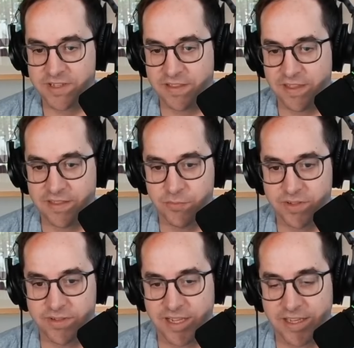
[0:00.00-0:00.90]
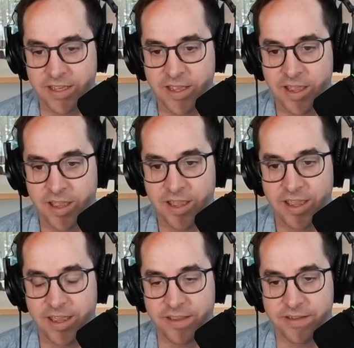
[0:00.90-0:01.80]
I think this was like
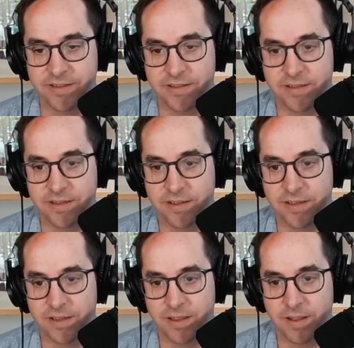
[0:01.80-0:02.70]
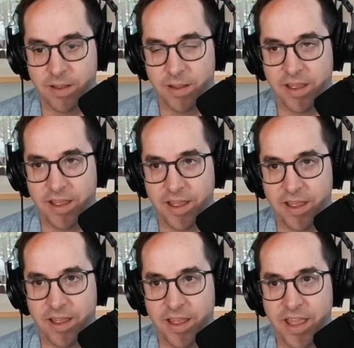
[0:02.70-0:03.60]
his
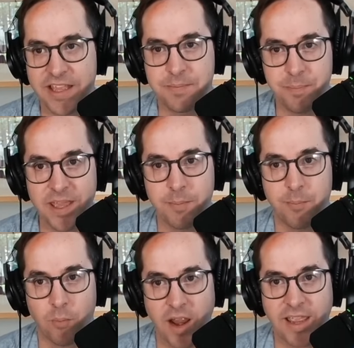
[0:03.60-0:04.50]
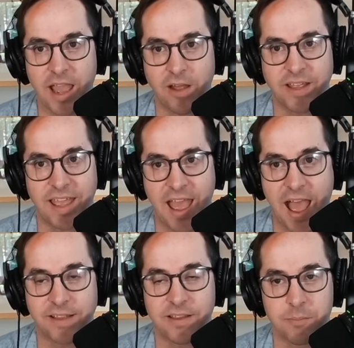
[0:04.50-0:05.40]
his big breakout like
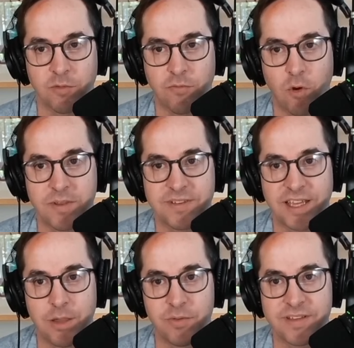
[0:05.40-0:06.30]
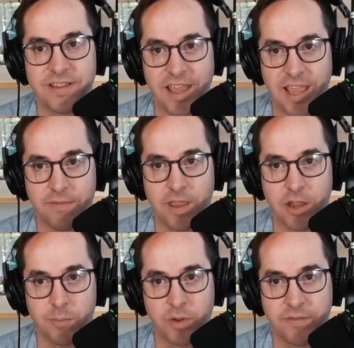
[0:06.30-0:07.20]
acting performance. Like he was in The
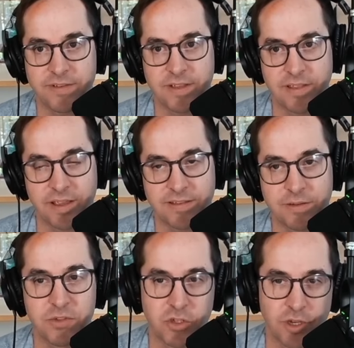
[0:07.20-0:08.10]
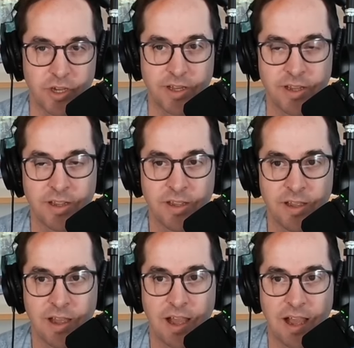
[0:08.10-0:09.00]
Aviator previous to this. That was good. Yeah.
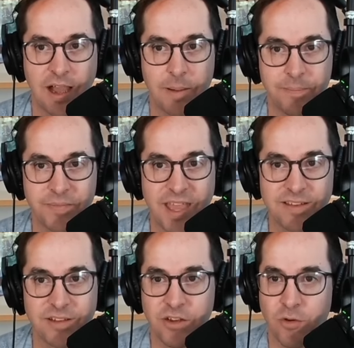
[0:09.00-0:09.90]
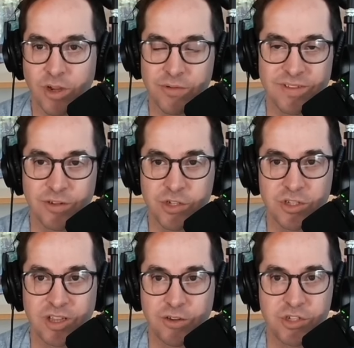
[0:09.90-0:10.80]
Um, Gangs in New York it was a little
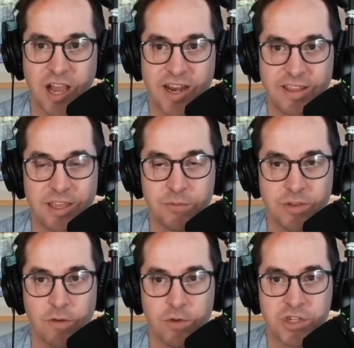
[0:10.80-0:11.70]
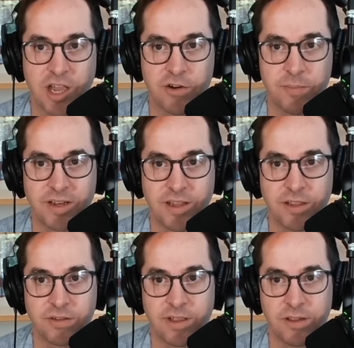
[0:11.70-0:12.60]
little shoddy. He was overshadowed by
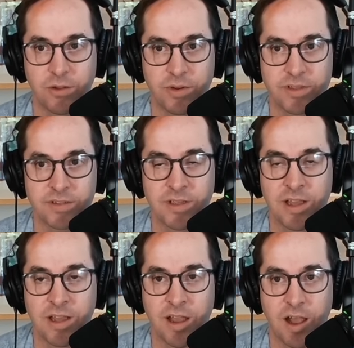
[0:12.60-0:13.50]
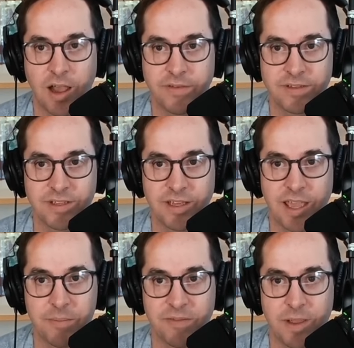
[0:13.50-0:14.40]
Daniel Day Lewis. Obviously, he
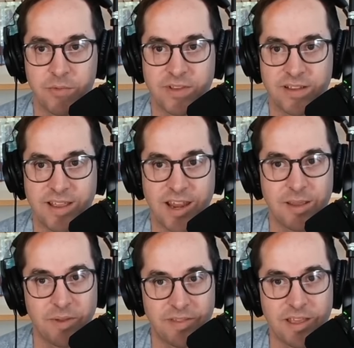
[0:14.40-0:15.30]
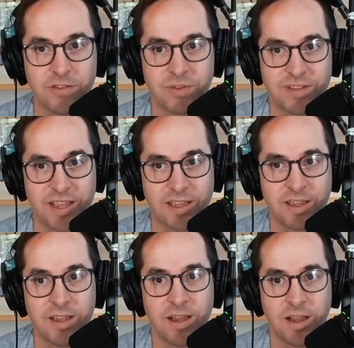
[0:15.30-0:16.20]
came to fame with Titanic, but this was like,
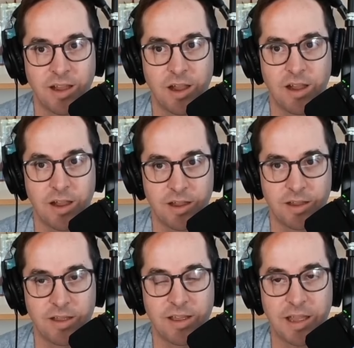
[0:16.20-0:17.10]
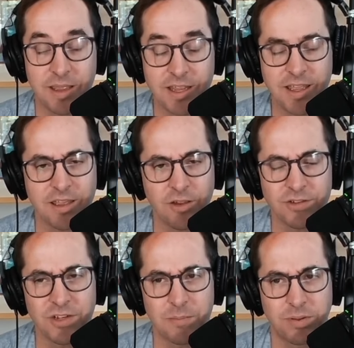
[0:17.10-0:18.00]
and he, he
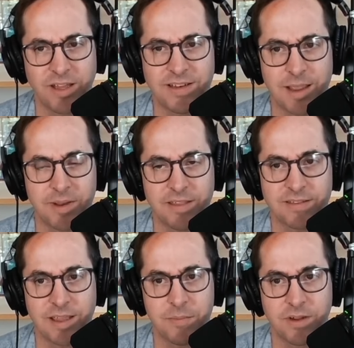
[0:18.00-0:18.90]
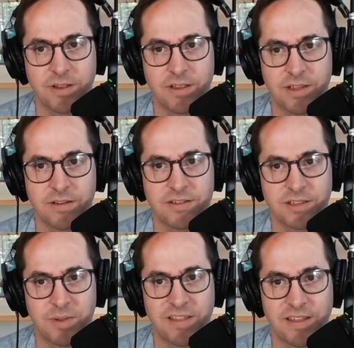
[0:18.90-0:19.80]
also did Blood Diamond at the same year, uh, year as this,
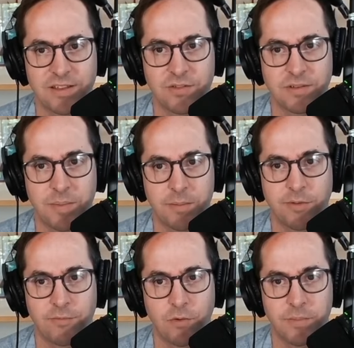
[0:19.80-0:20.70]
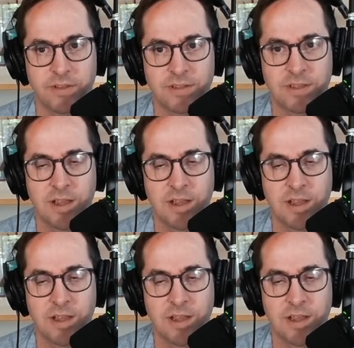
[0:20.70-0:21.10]
but I think this was a better performance.